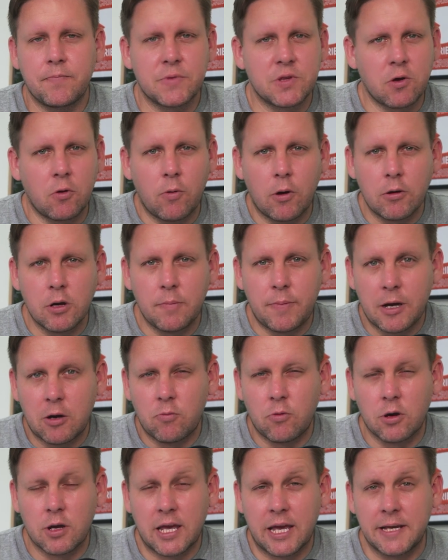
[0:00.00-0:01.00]
Don't worry about
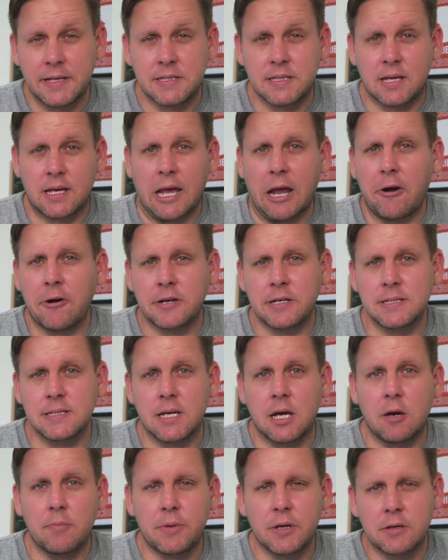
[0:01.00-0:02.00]
what case the characters
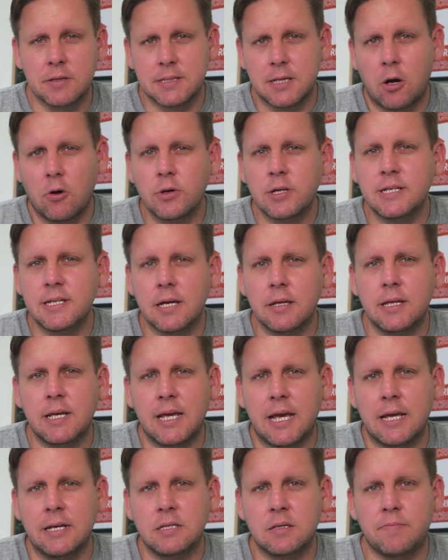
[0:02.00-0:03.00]
are because holding down the
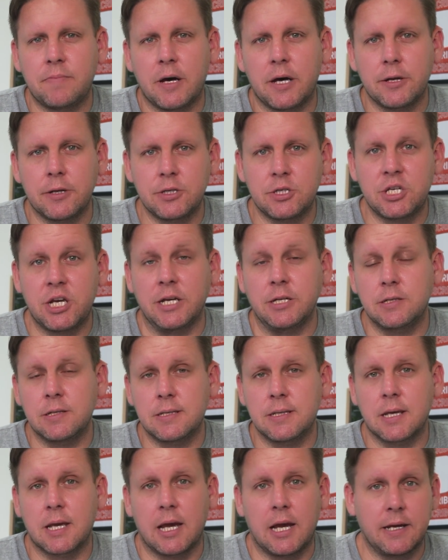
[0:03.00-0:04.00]
enter button changes
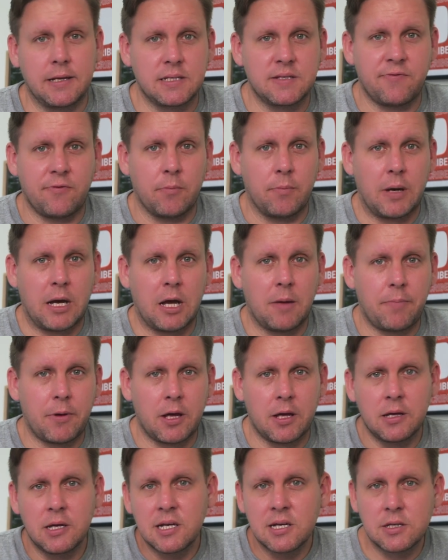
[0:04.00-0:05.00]
the case from
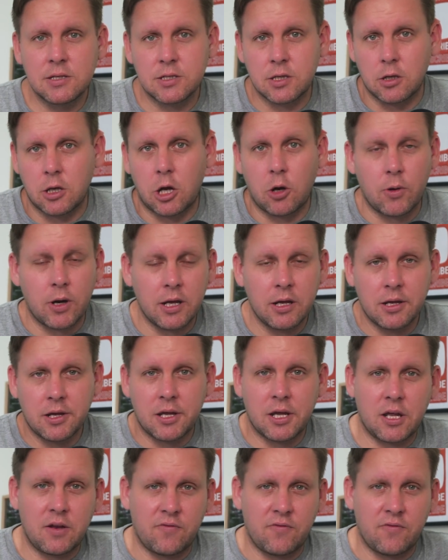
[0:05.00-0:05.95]
upper to lower and